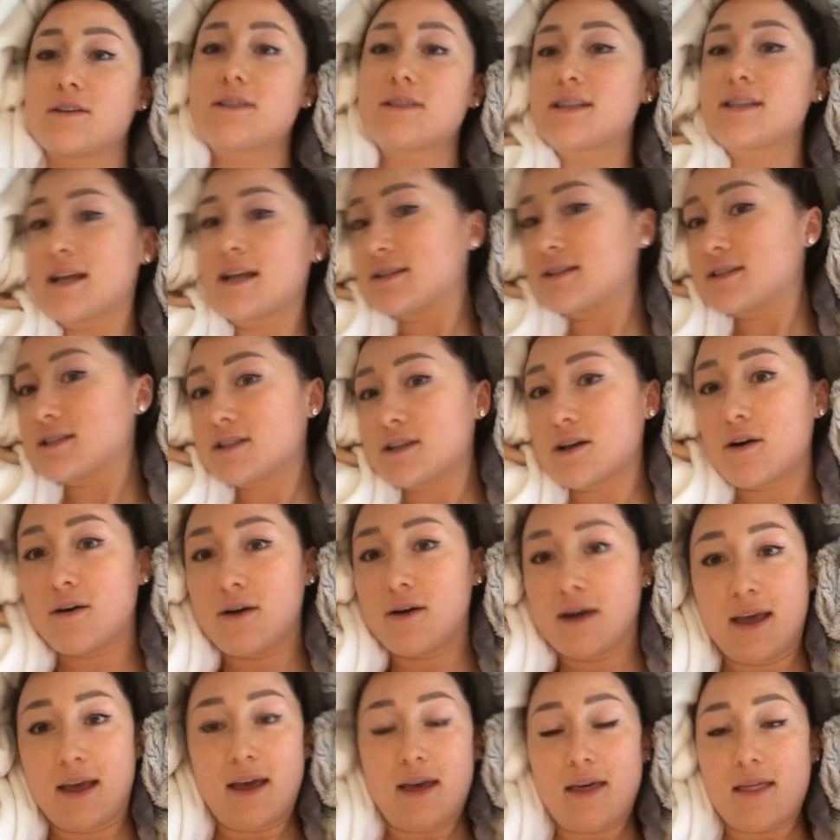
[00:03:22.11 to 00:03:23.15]
And so
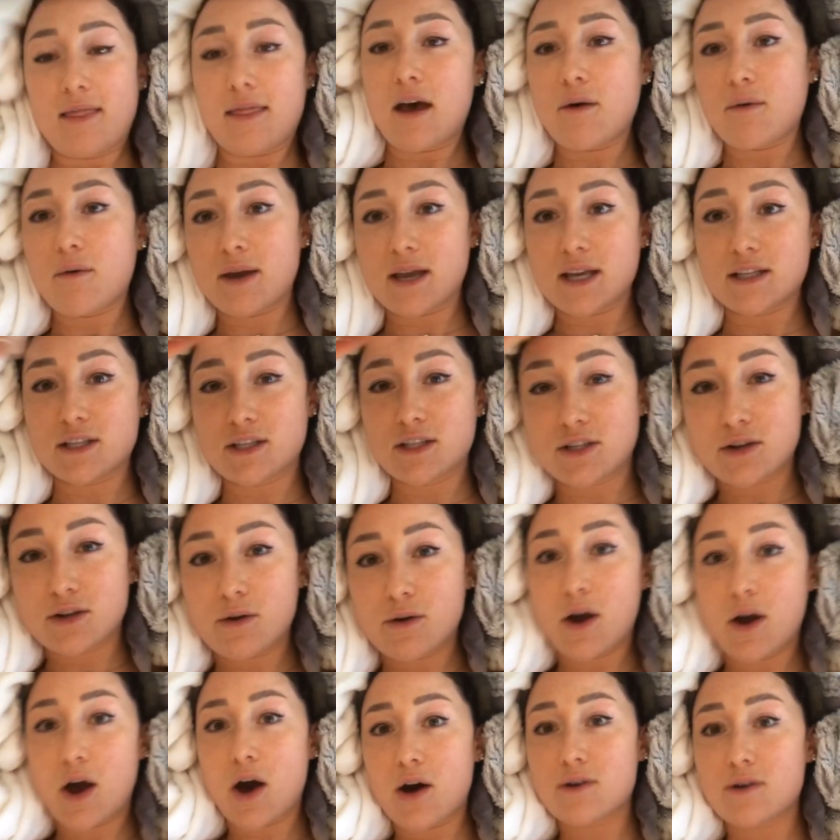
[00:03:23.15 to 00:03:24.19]
that way it's so
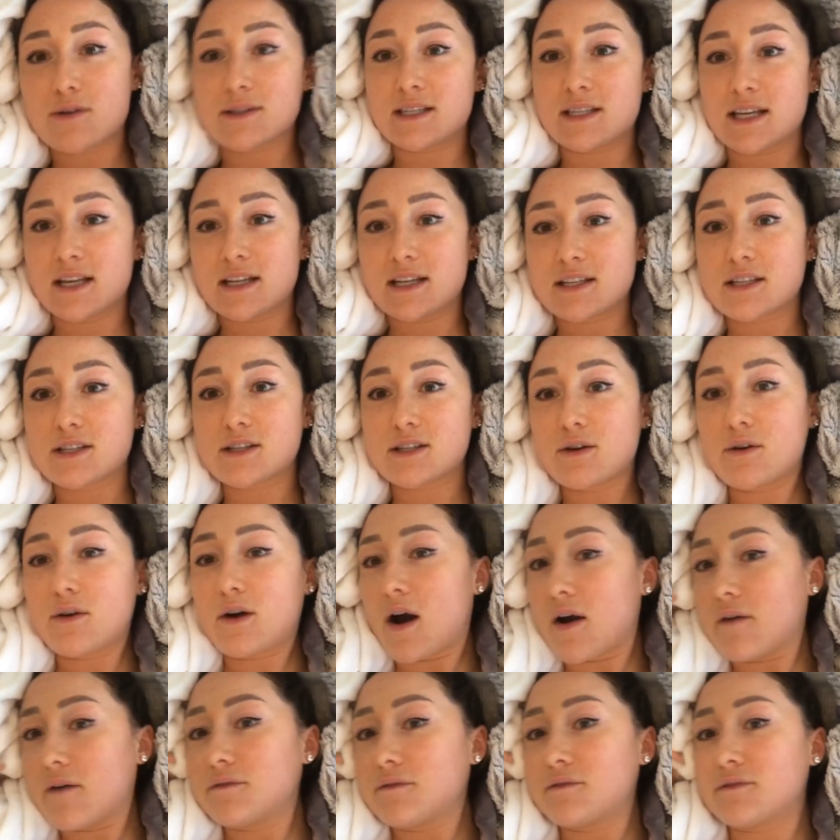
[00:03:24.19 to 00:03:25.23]
cozy, it's so
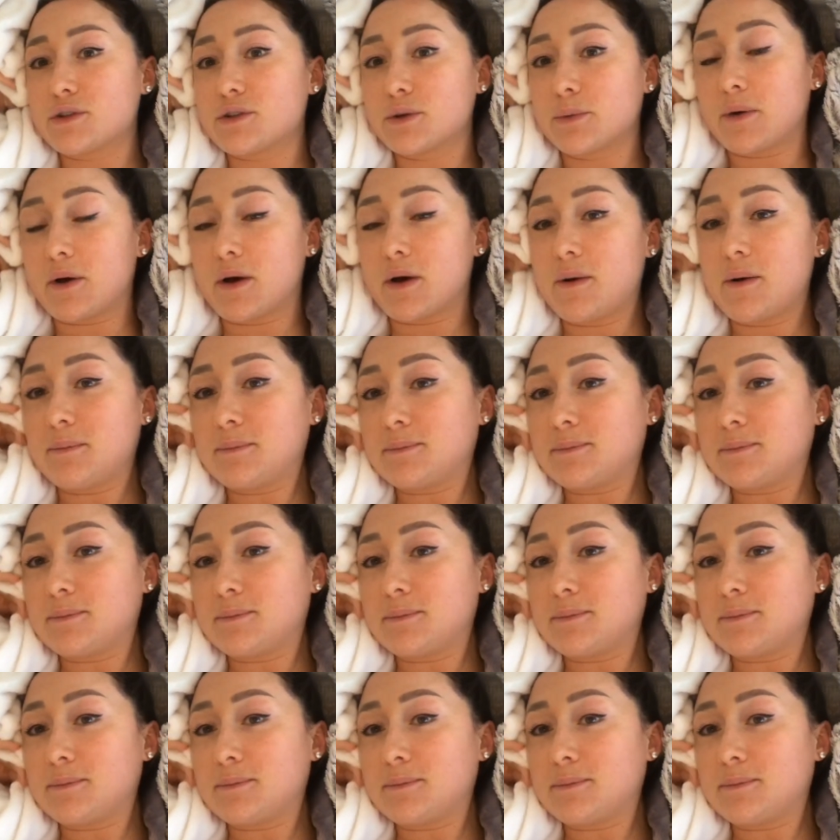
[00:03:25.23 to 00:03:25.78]
comfortable,